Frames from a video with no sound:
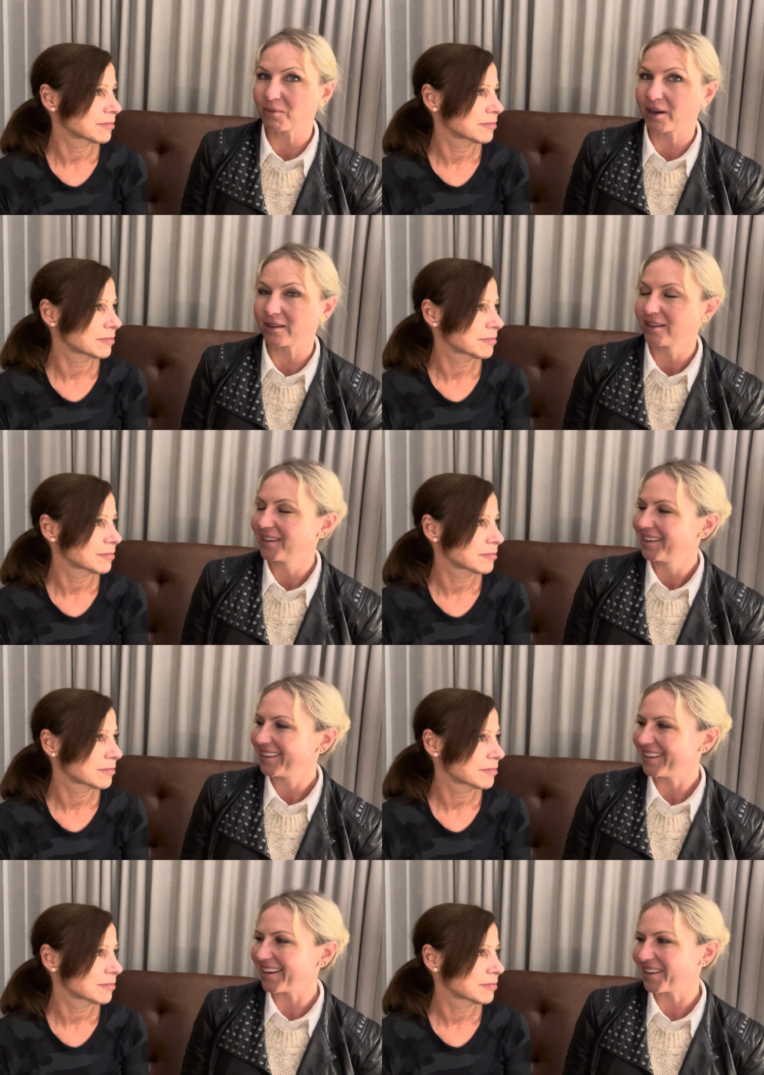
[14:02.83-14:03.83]
Speaker 1: But
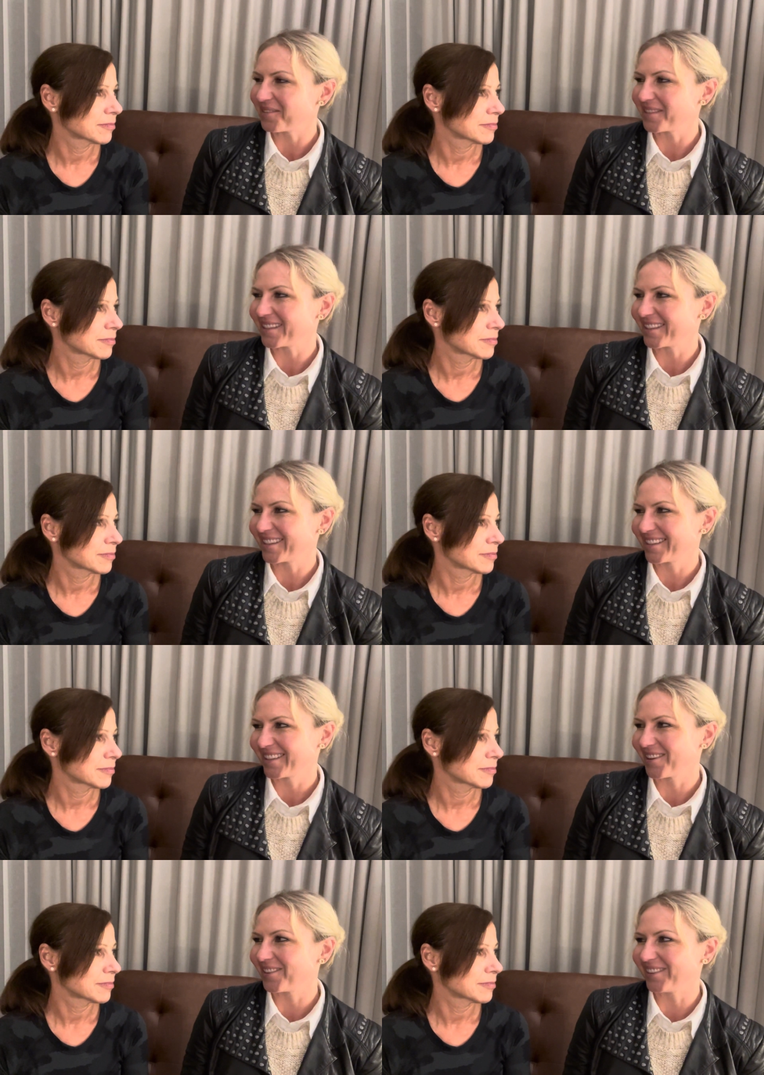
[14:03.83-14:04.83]
yeah, that was
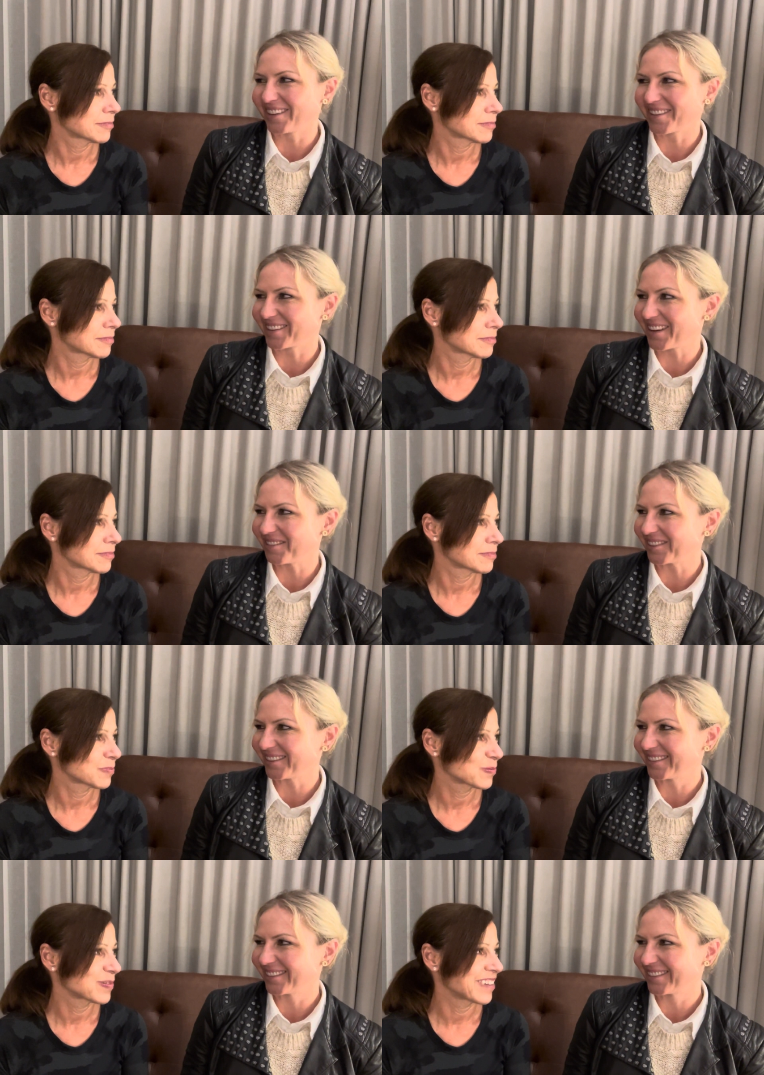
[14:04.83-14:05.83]
a whole other level.
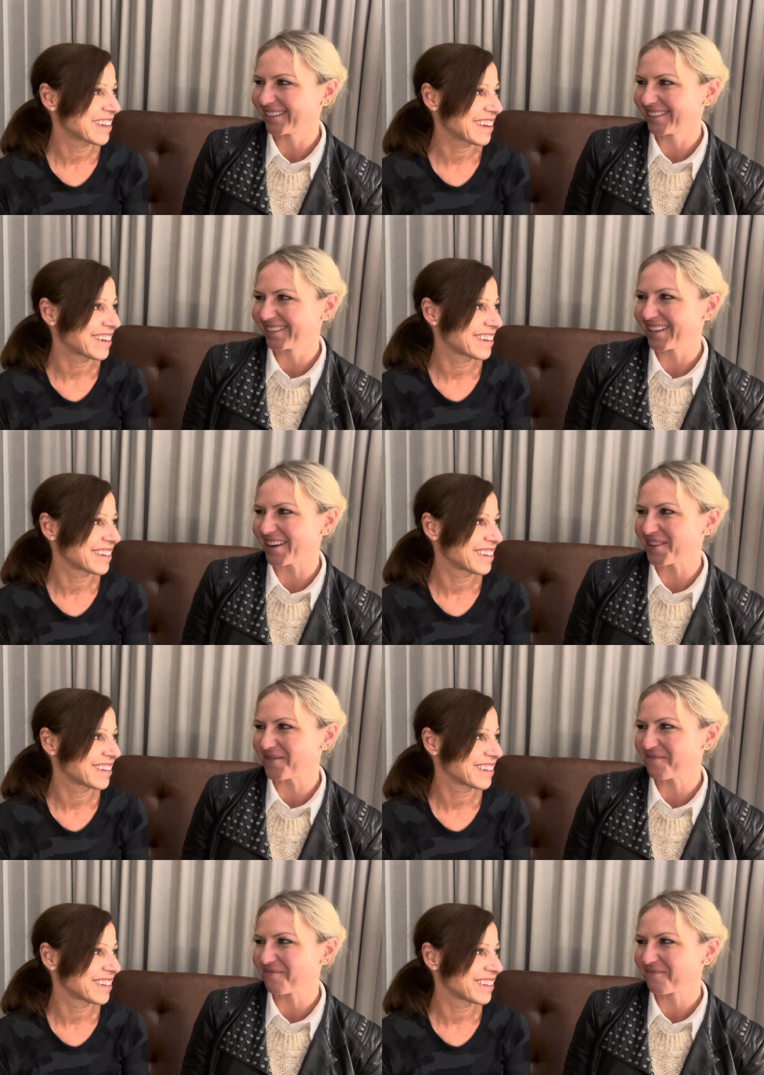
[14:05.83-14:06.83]
Yeah. Yeah.
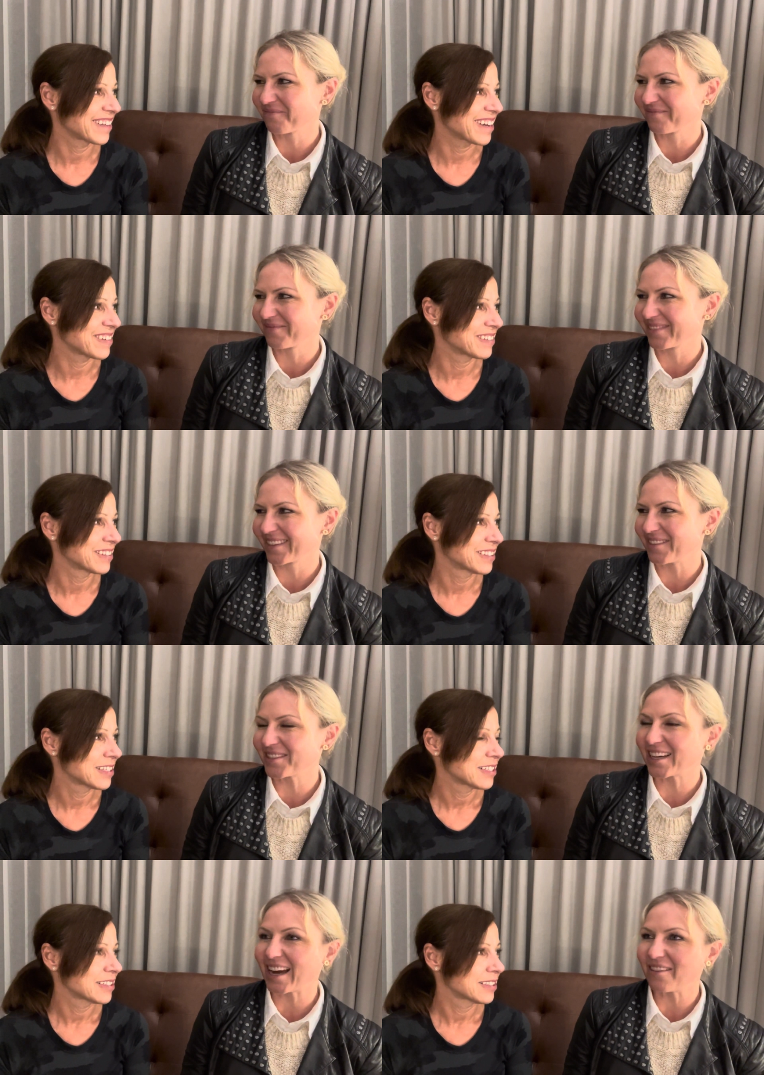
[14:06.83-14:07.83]
Yeah. It was
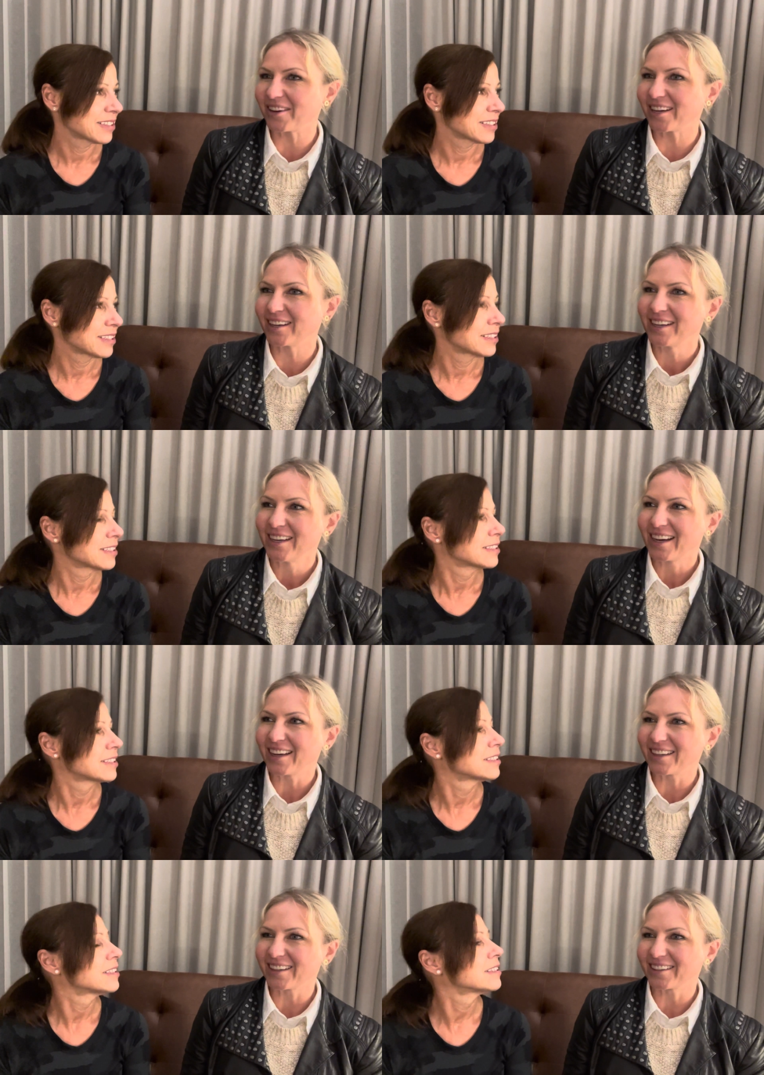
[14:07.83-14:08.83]
like having
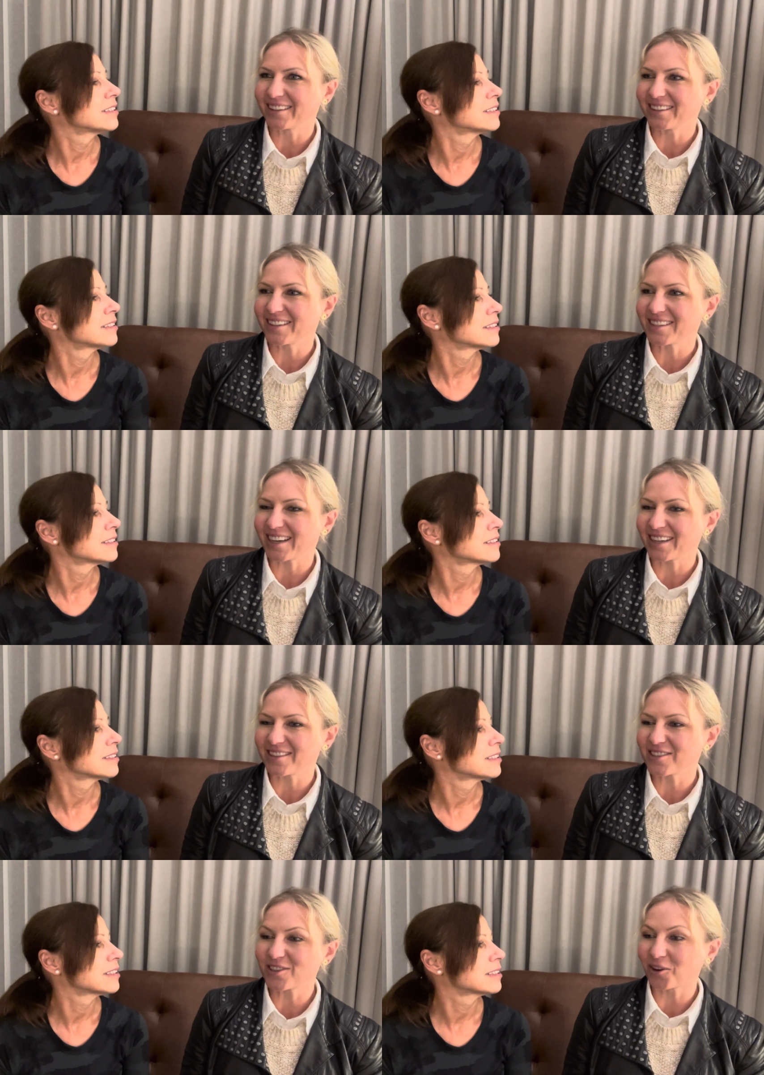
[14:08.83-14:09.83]
uh, a
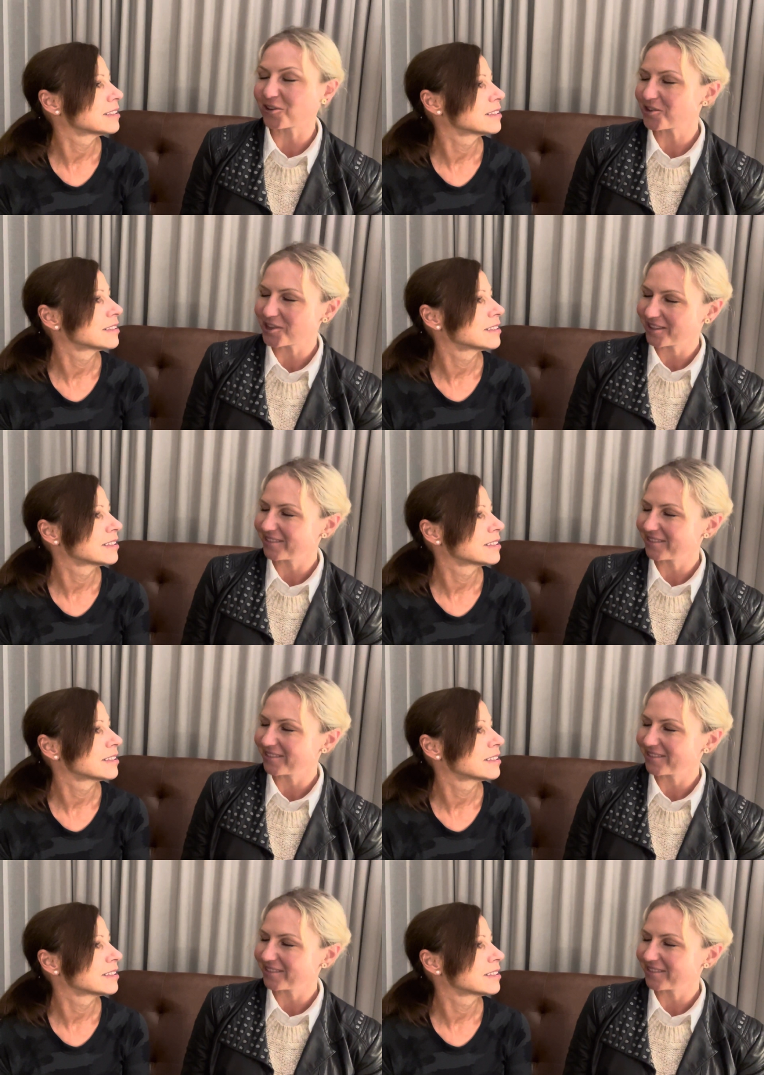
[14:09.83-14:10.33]
second surge